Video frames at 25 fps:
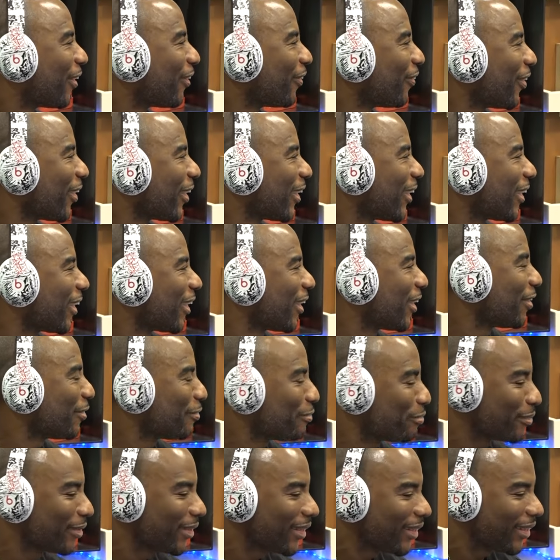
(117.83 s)
What did he
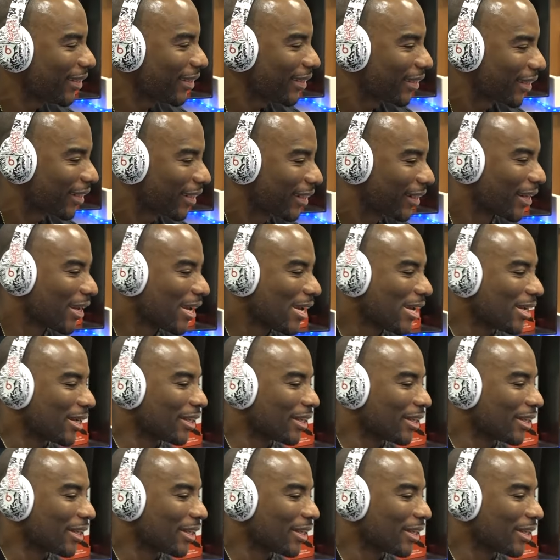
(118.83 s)
uh, mean? Harsh.